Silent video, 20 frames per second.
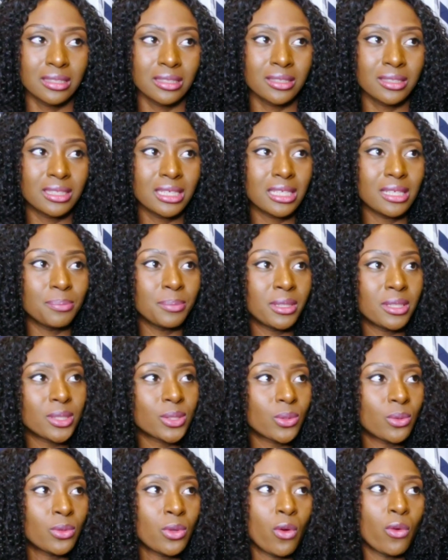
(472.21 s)
is it middle
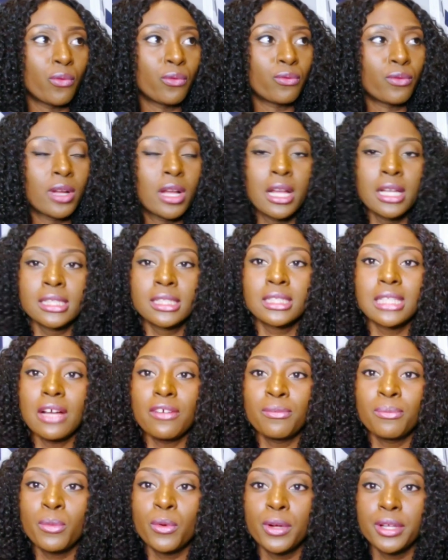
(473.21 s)
school? No,
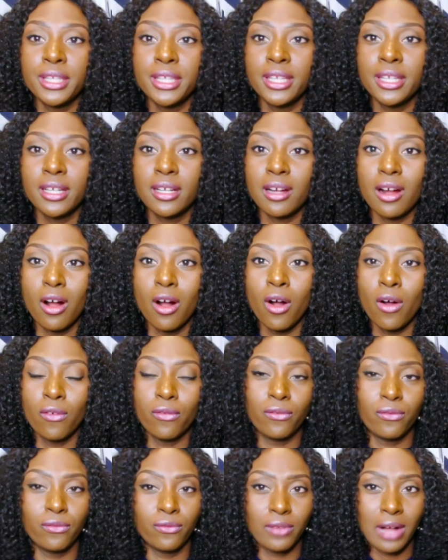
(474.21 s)
sophomore year of
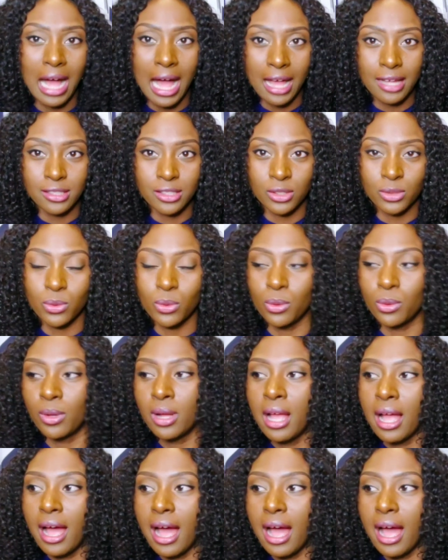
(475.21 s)
high school.